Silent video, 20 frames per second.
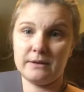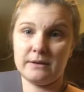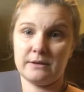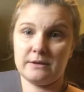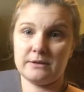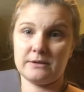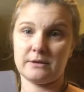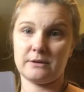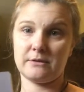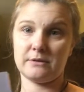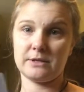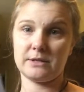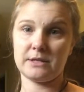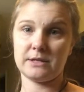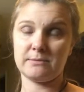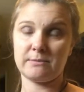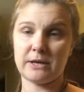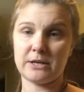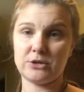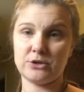So this is
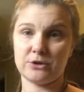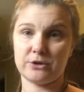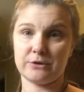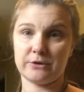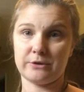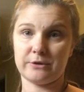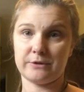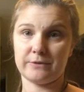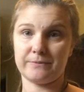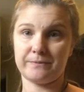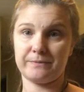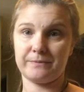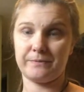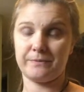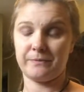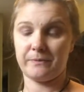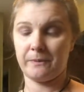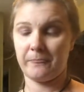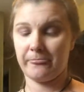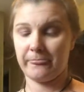my journal,
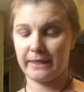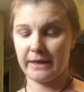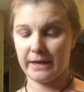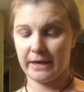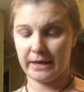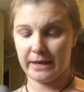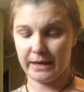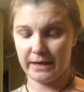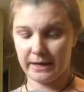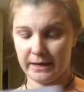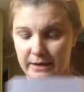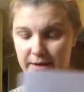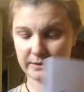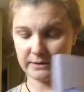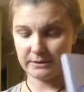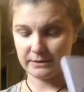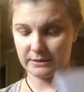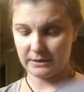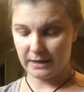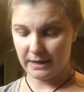
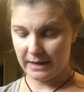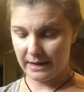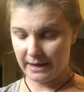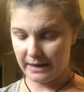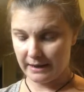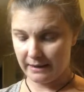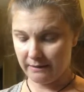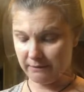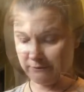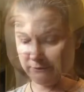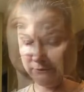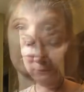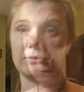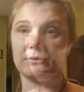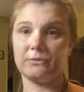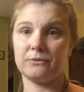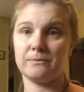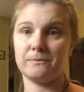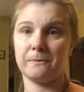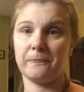and
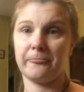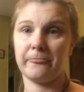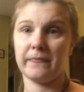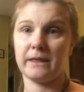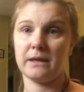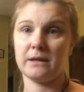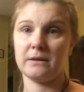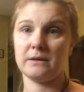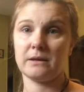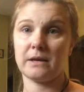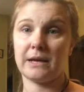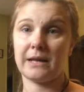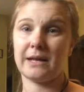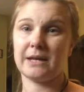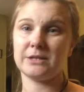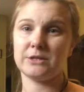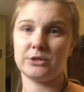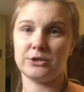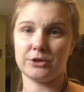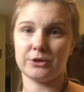I like
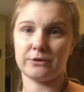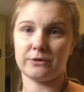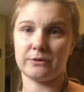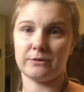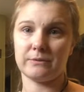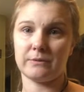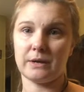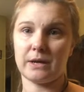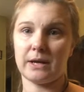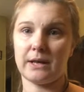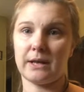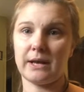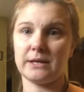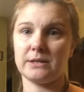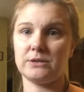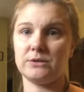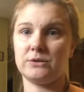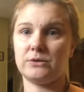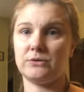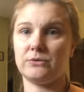to journal. I like
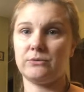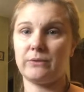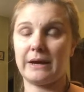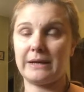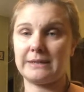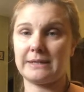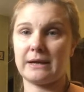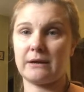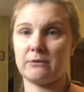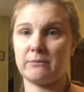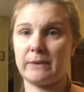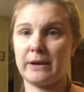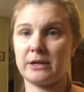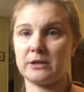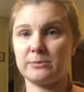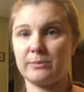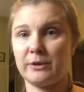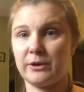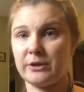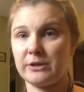to write down my
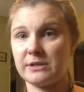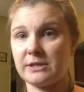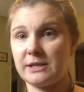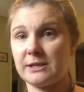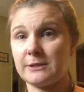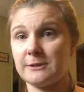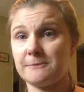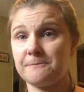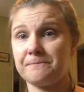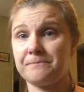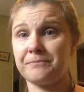experiences.